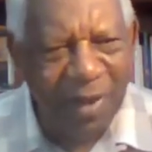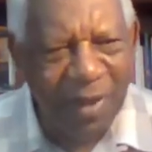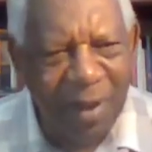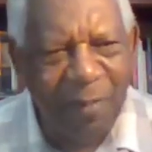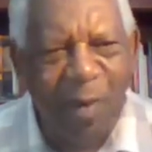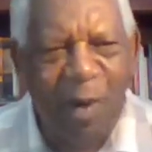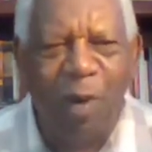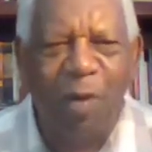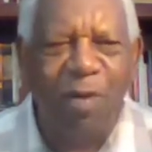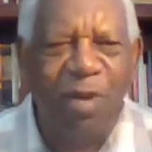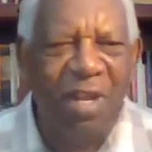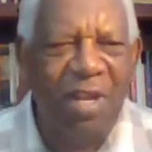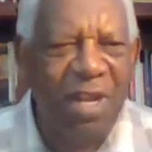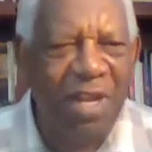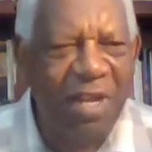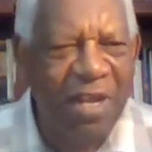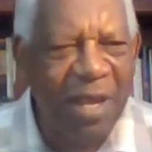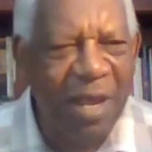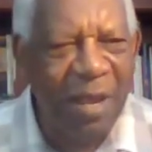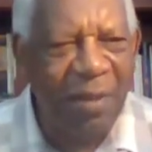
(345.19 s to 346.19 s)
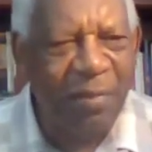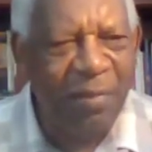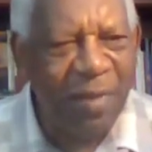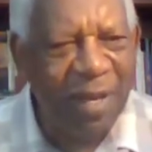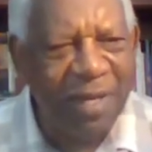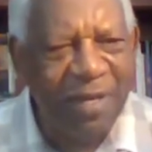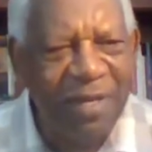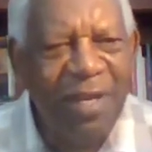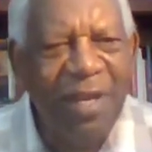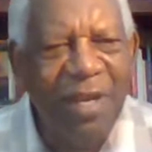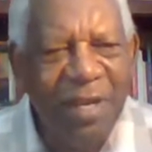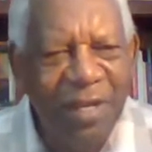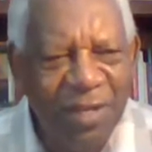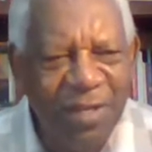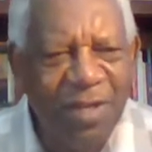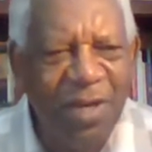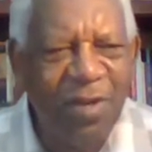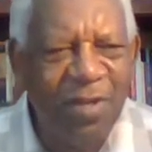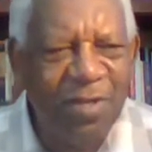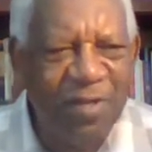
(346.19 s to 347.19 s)
I'm older than him, but
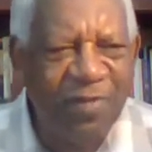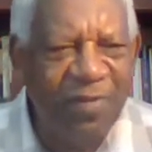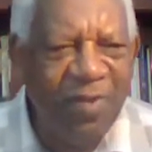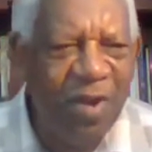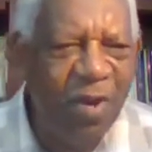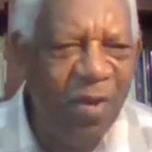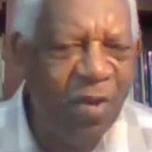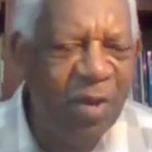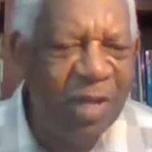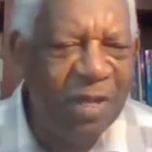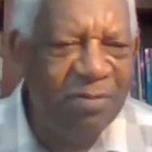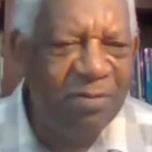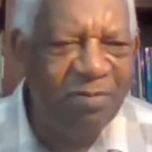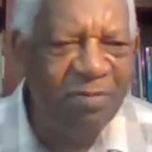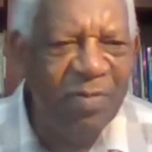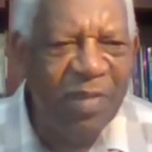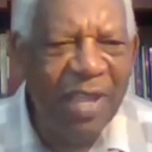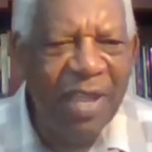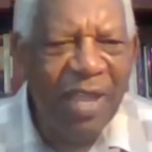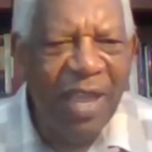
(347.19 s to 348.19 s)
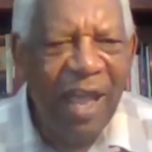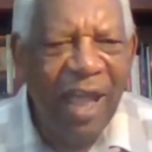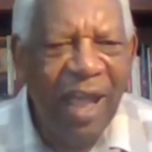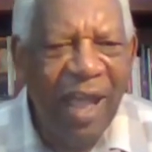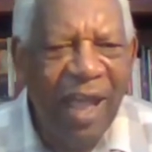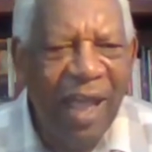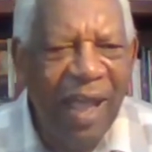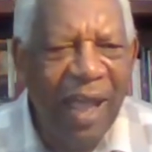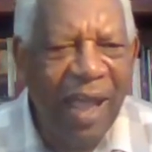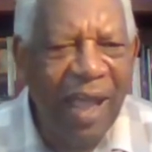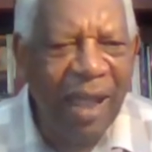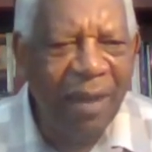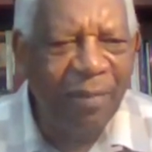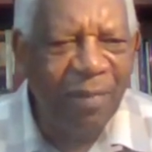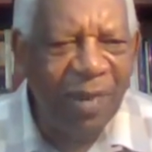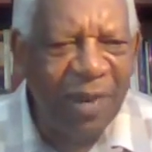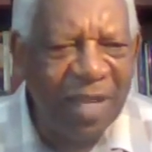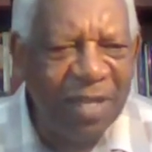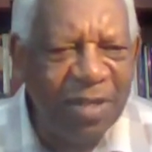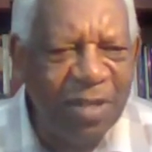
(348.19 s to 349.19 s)
Joseph Hewitt, I, I
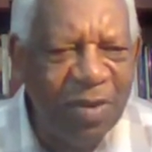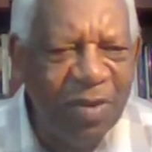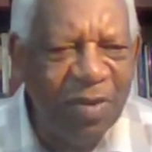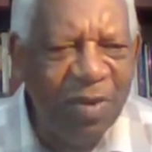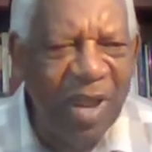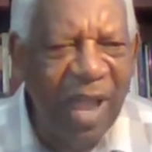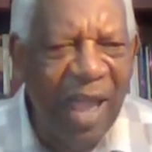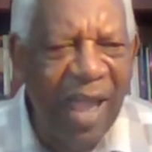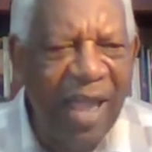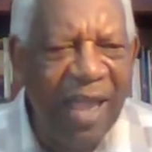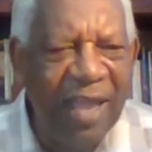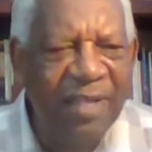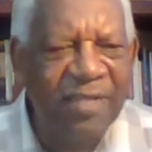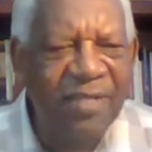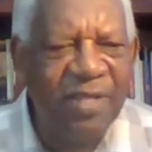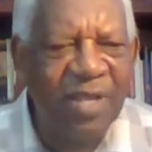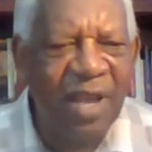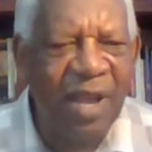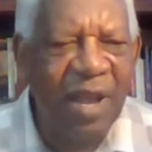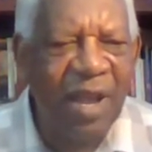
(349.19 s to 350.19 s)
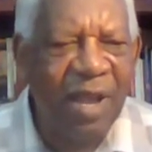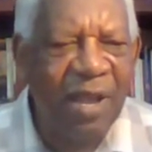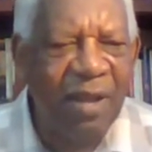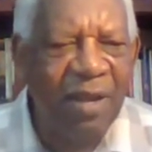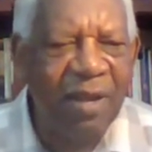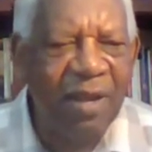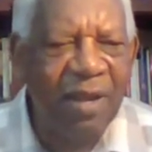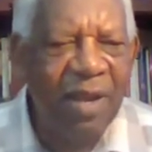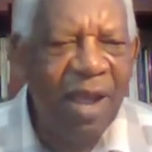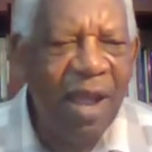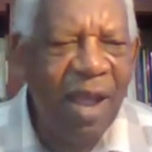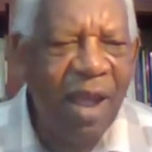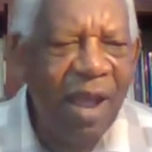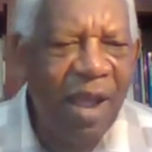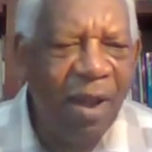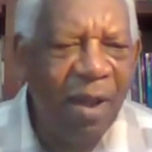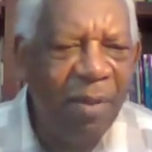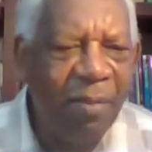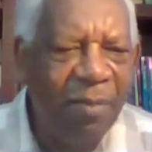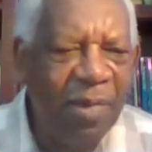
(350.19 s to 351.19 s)
bless you guys, uh,
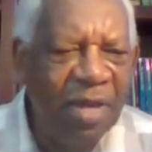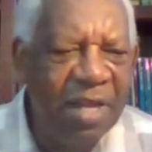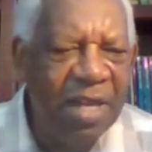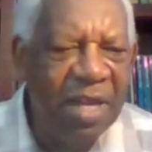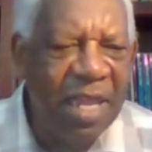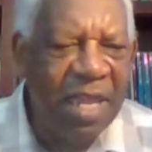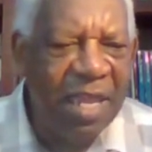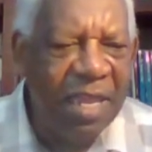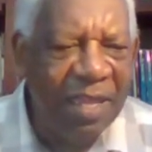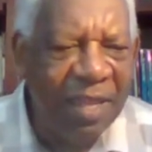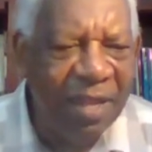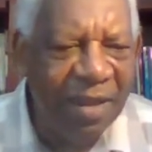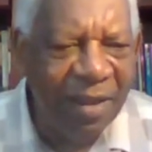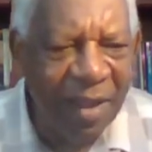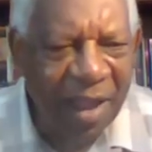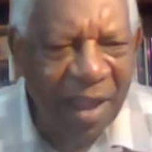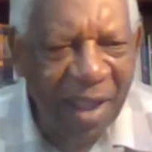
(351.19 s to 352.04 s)
uh, Monique.